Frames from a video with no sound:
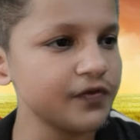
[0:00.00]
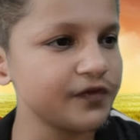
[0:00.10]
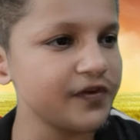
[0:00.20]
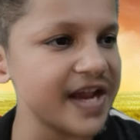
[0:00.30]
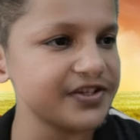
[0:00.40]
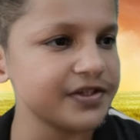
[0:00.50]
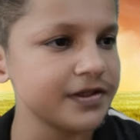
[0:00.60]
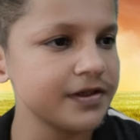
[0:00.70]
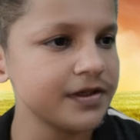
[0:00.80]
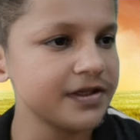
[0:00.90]
them
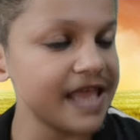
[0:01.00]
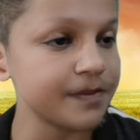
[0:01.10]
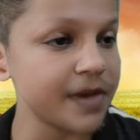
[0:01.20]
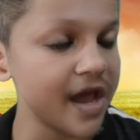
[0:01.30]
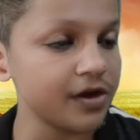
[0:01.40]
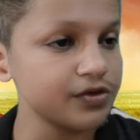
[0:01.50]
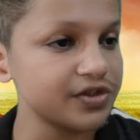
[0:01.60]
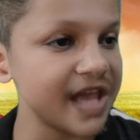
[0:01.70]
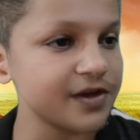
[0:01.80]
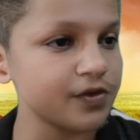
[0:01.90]
out that Volume two
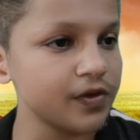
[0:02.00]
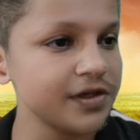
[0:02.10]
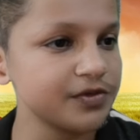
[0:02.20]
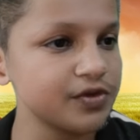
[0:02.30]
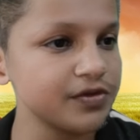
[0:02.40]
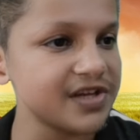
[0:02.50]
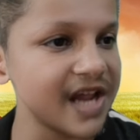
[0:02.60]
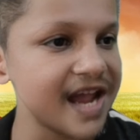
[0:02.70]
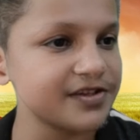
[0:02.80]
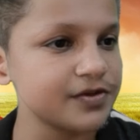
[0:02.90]
starts to get
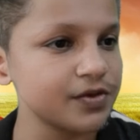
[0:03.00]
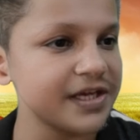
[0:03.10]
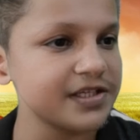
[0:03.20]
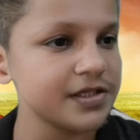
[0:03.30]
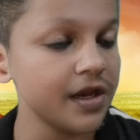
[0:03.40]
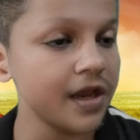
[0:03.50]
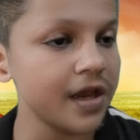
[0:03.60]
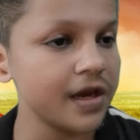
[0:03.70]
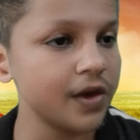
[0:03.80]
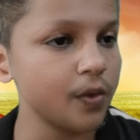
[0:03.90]

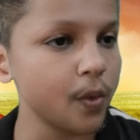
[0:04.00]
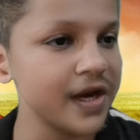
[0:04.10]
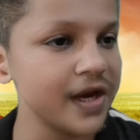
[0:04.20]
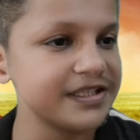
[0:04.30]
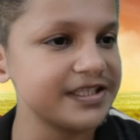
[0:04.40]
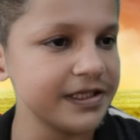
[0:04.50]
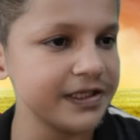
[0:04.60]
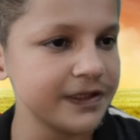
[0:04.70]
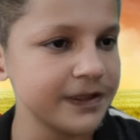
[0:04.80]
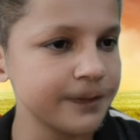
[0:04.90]
unwieldy.
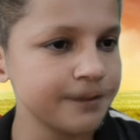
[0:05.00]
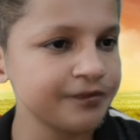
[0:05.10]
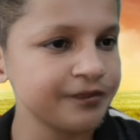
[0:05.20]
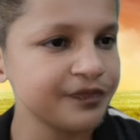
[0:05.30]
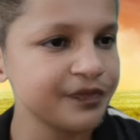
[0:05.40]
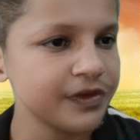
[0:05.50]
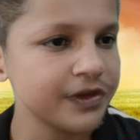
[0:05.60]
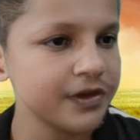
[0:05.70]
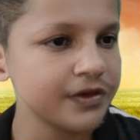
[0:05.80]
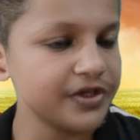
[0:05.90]
There's
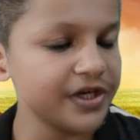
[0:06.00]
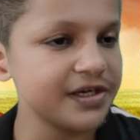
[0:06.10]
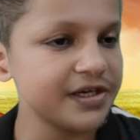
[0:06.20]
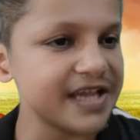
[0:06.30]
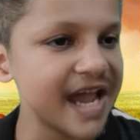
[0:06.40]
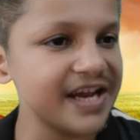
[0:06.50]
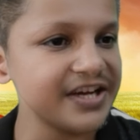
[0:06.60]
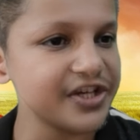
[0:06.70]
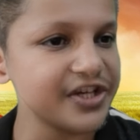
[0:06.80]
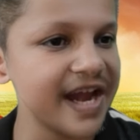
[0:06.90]
Ayesha and the
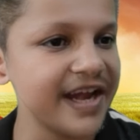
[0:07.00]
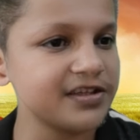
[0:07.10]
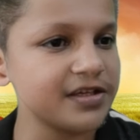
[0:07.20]
Sovereign,